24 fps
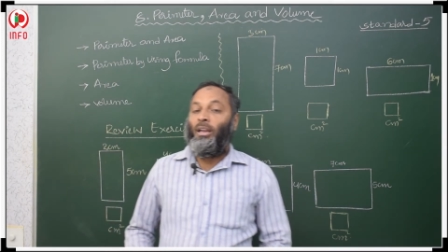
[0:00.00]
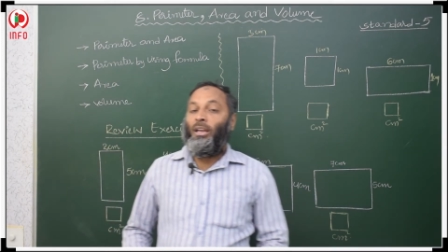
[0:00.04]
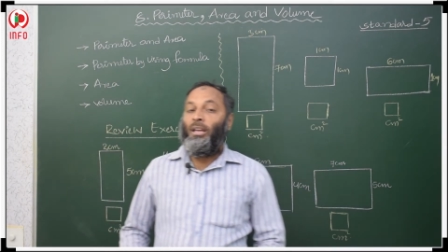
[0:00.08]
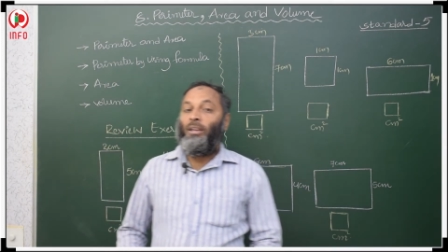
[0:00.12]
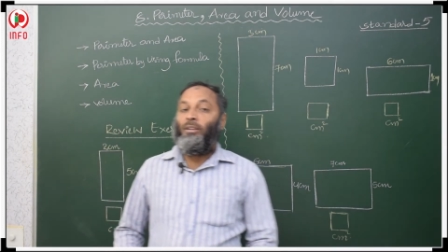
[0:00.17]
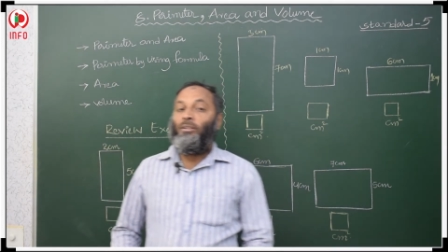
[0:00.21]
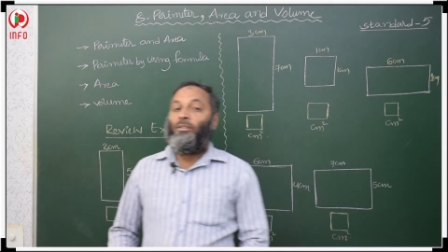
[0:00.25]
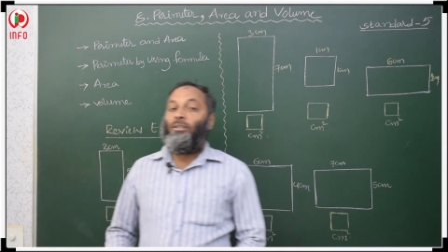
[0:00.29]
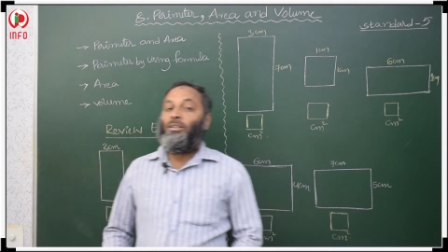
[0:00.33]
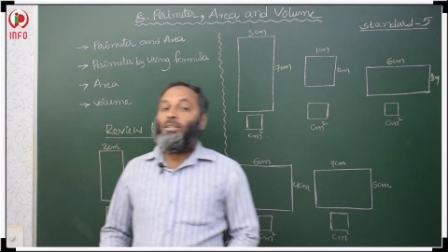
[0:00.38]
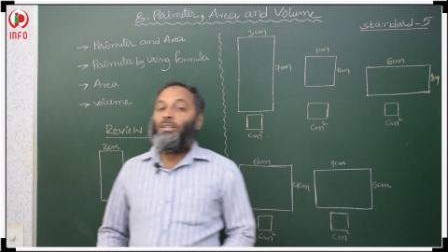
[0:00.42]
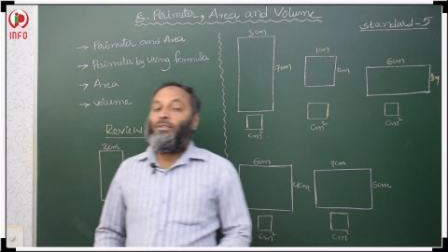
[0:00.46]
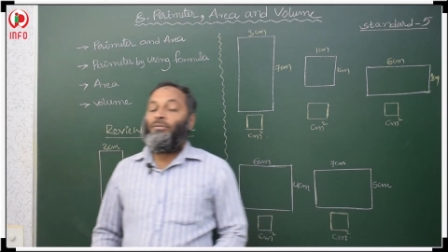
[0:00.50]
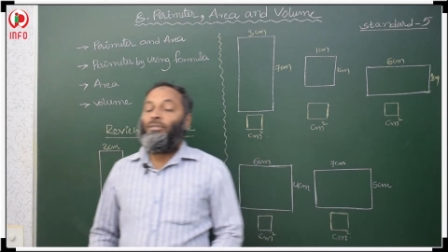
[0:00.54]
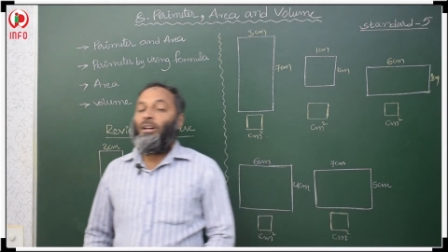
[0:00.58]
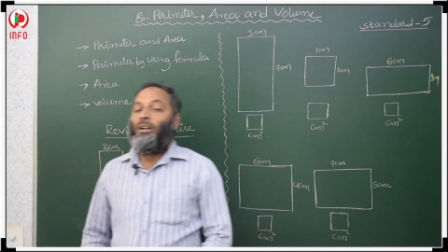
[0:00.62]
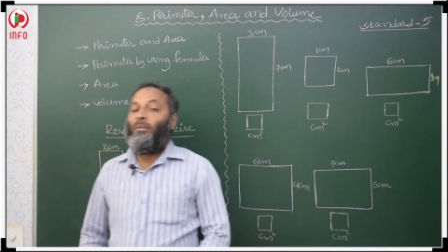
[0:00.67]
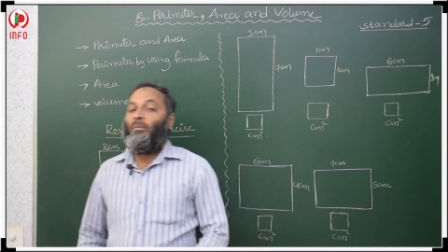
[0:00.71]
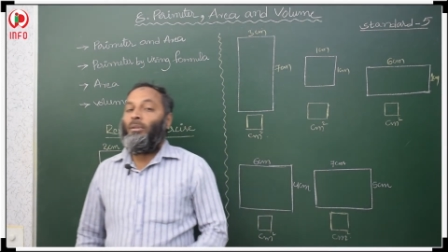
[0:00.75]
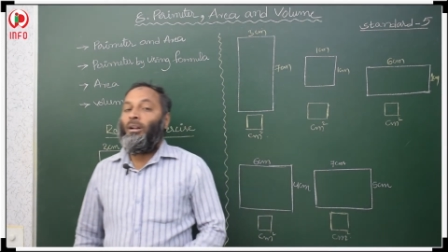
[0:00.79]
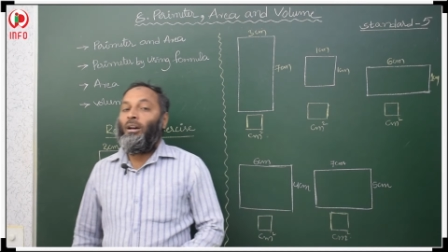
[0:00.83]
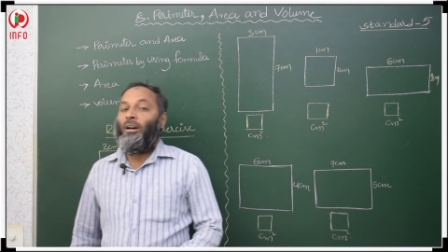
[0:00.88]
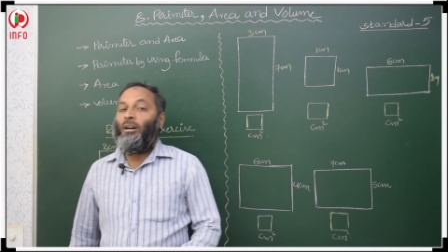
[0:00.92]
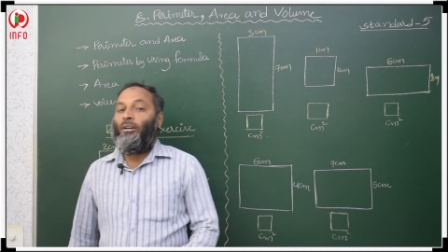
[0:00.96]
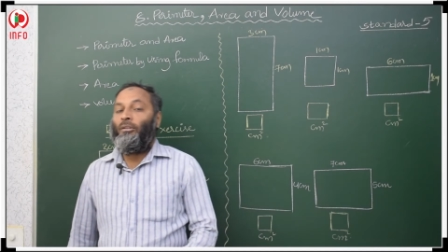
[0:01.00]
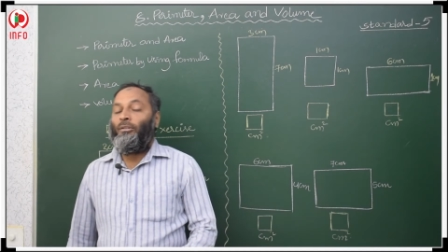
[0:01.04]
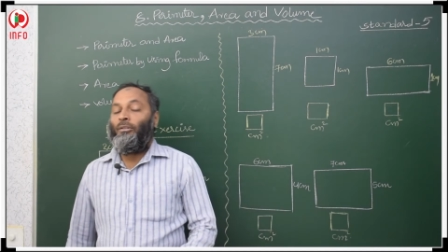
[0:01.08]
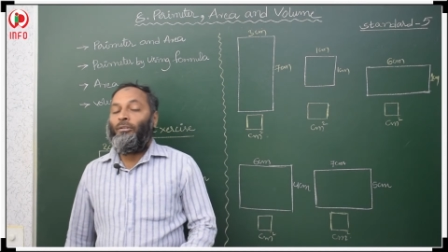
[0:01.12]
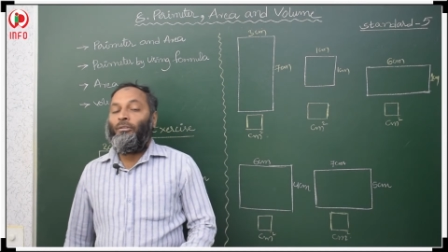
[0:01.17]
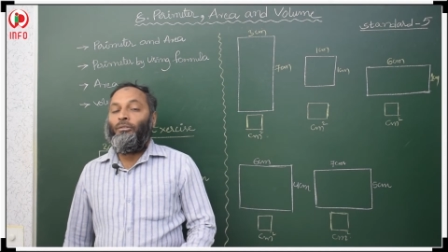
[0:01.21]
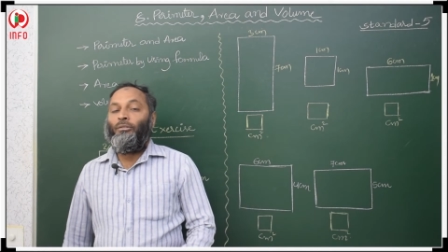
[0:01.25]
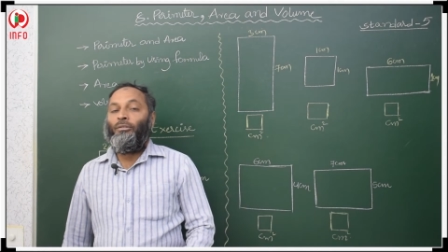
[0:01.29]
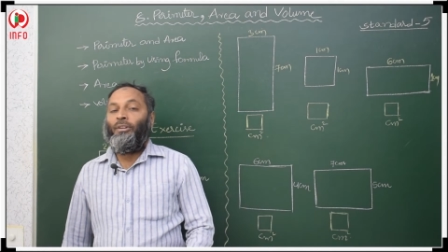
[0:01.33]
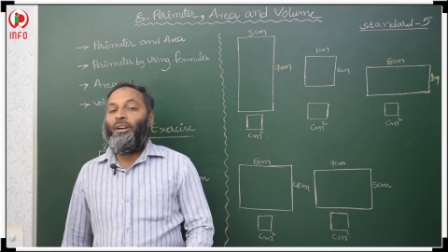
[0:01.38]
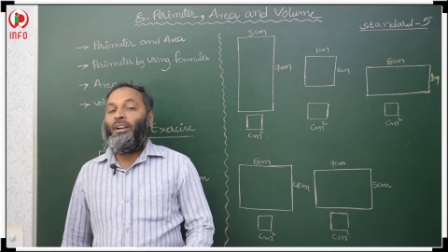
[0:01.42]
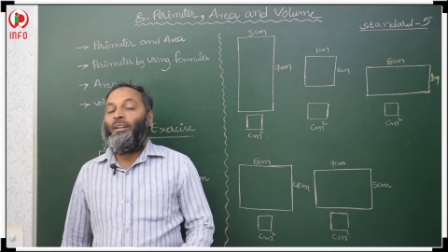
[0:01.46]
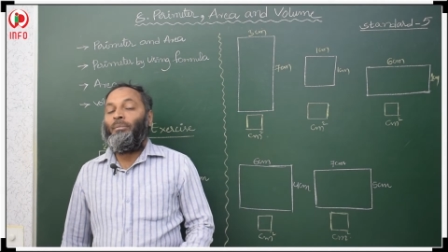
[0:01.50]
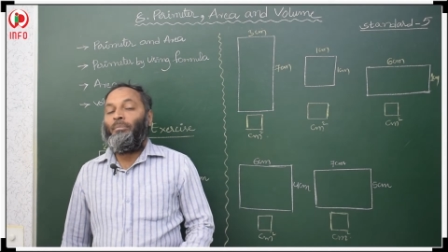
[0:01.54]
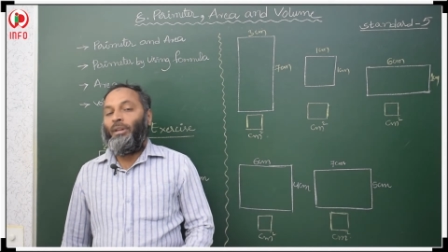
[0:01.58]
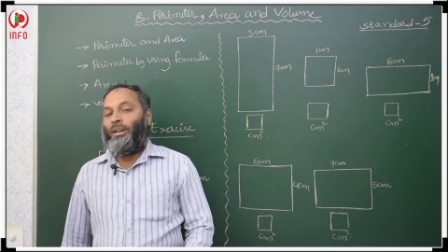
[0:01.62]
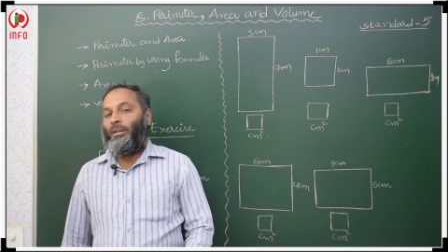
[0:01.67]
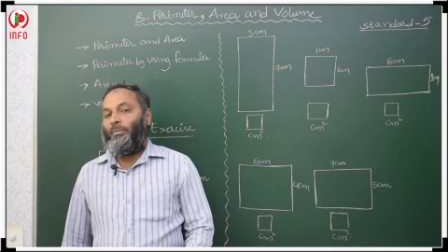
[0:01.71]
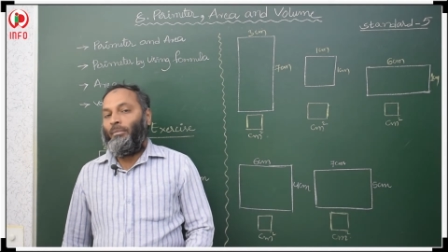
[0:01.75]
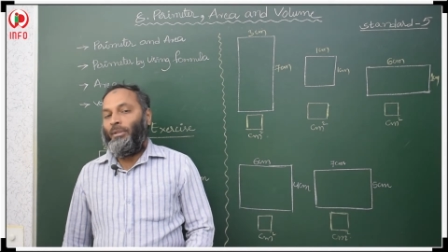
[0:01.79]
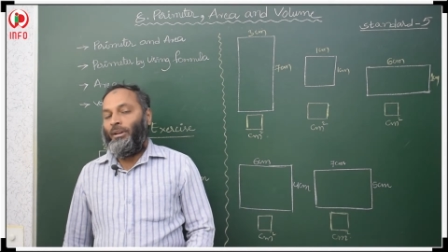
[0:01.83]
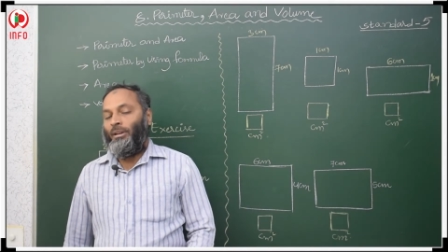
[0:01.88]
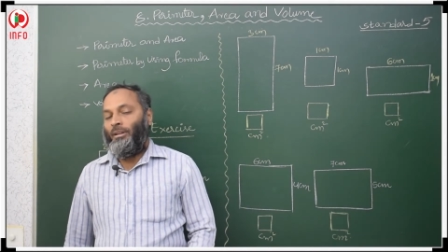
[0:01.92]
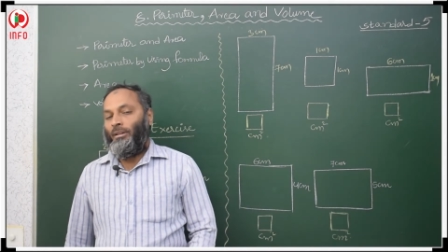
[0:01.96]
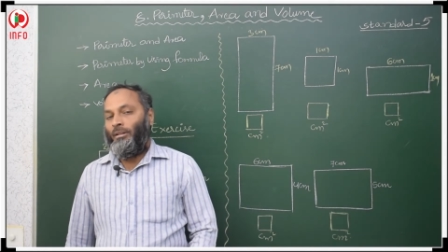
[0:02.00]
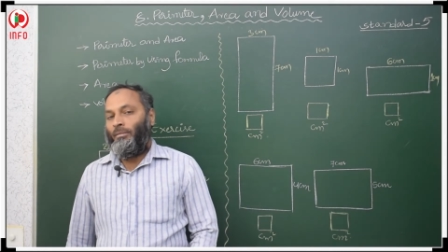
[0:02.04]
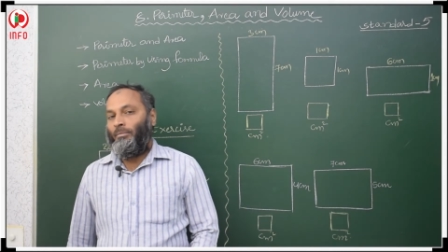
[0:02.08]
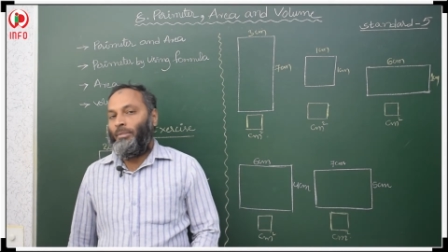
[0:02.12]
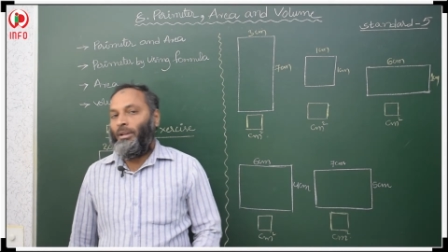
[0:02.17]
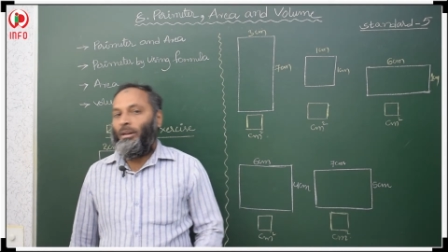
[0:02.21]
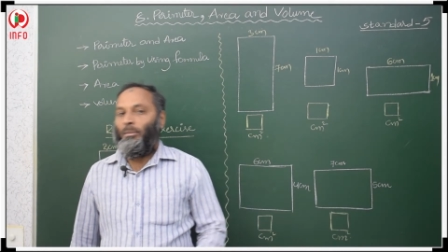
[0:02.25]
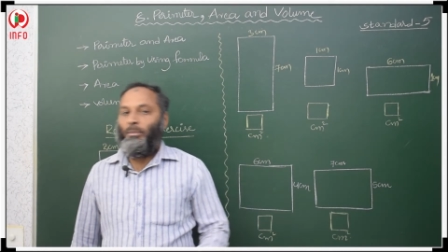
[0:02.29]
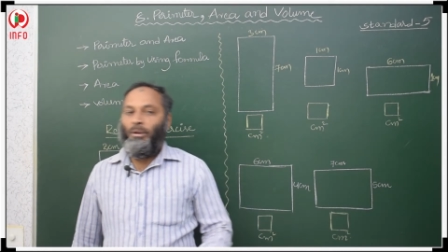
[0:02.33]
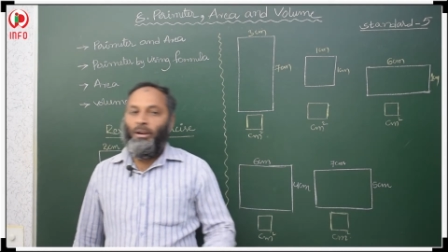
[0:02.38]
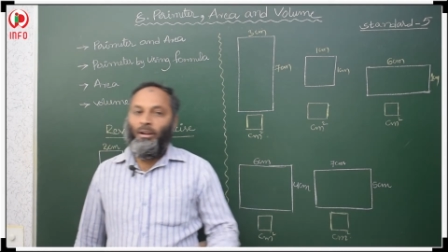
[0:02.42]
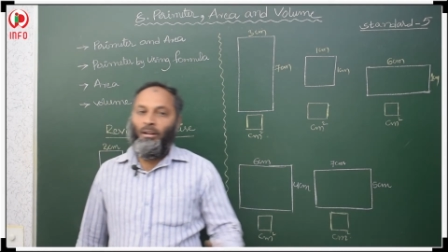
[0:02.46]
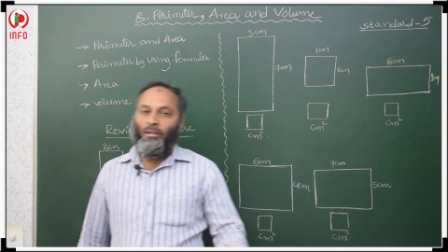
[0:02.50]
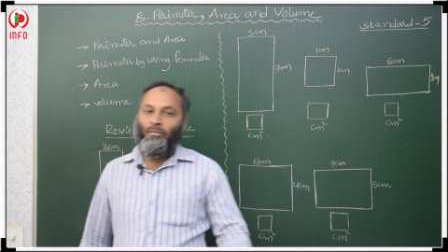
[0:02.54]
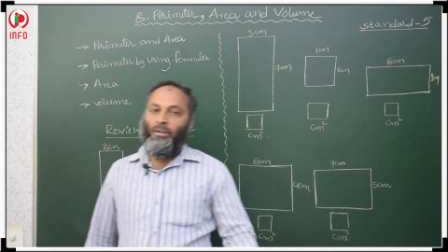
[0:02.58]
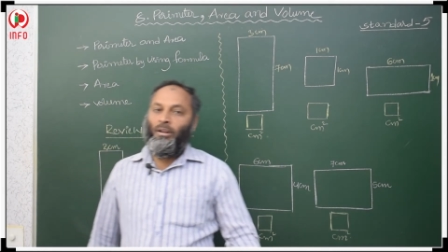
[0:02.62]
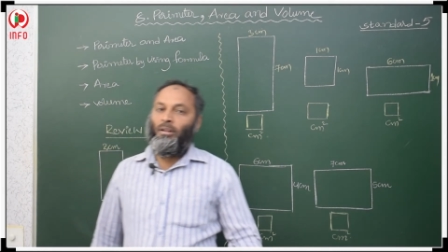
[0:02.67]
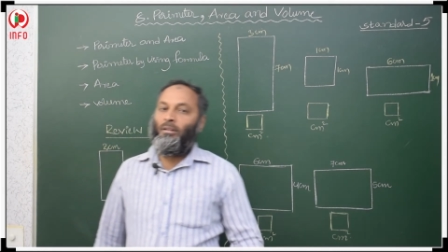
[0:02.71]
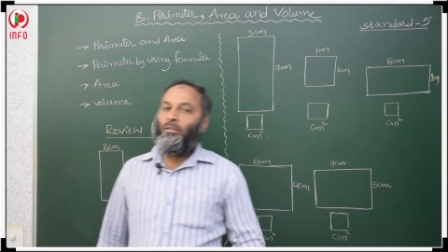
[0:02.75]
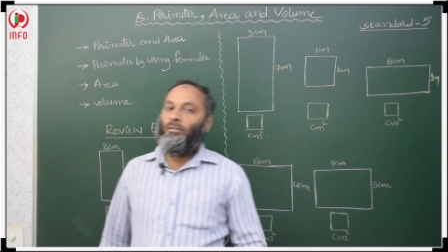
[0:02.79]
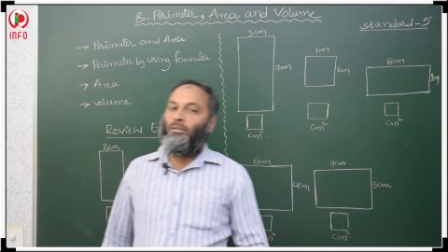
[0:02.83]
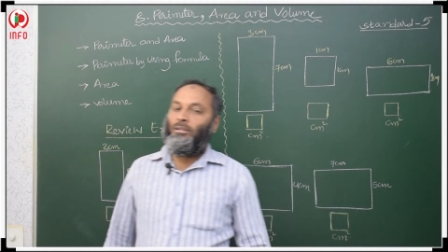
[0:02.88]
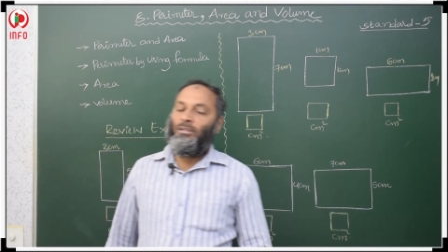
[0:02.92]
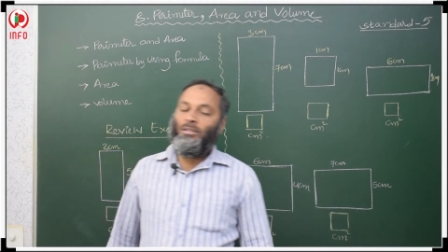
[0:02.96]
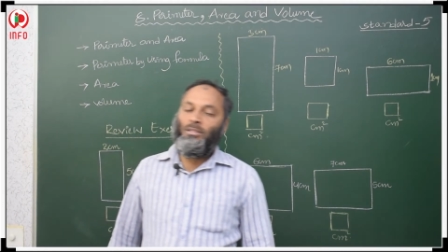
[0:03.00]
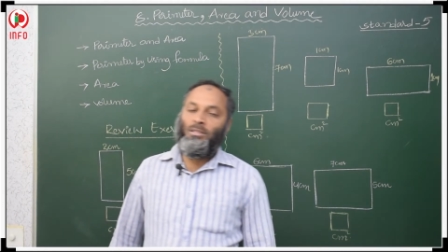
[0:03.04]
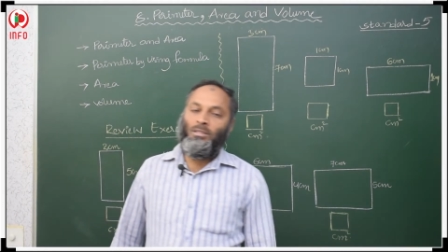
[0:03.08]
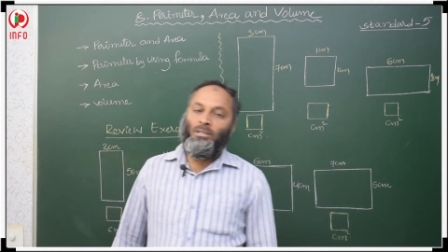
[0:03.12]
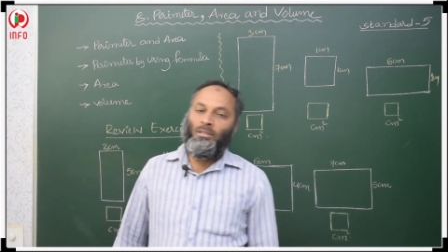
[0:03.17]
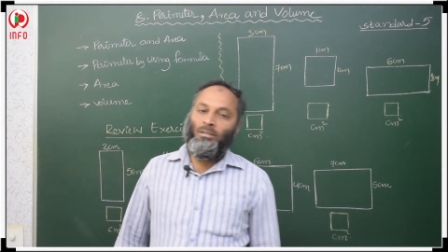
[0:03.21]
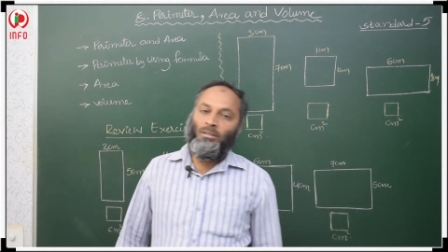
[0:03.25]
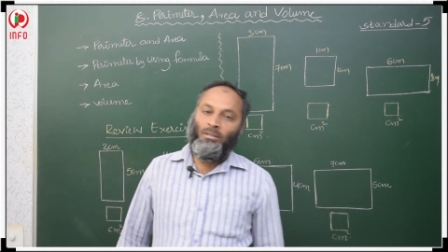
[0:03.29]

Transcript: Using formula how to find perimeter, perimeter of a closed